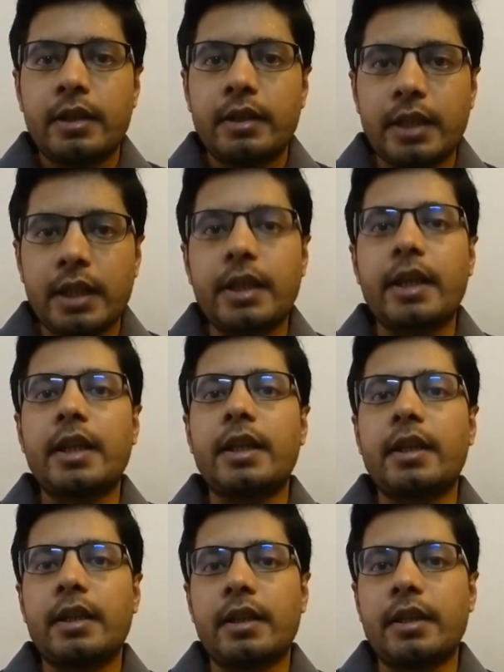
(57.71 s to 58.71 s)
that
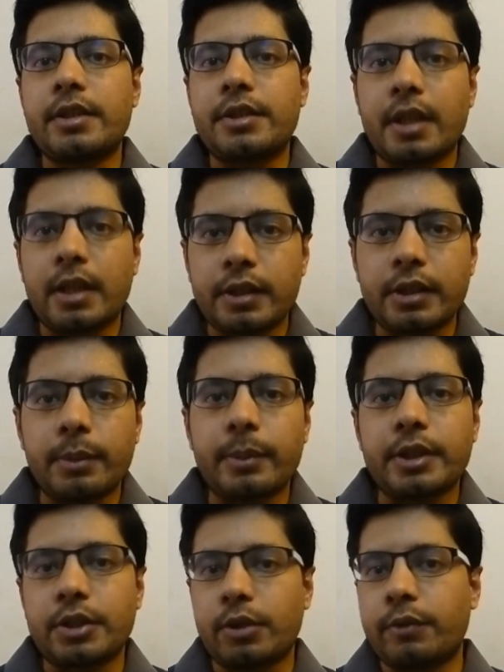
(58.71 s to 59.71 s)
again is another
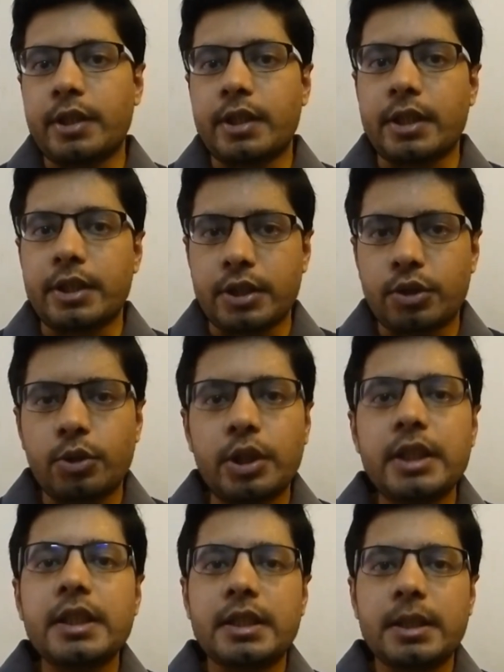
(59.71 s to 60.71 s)
measure of intelligence. So
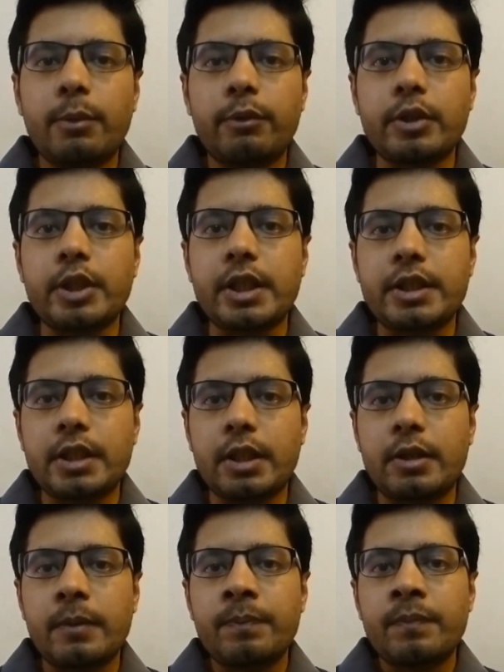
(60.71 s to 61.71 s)
these are some of the things
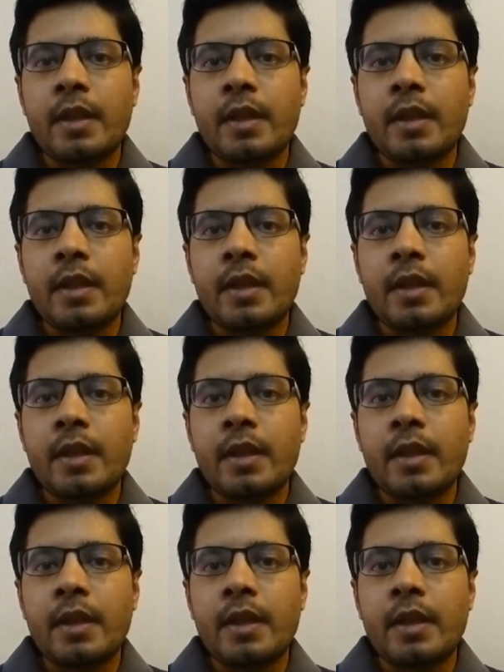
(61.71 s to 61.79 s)
that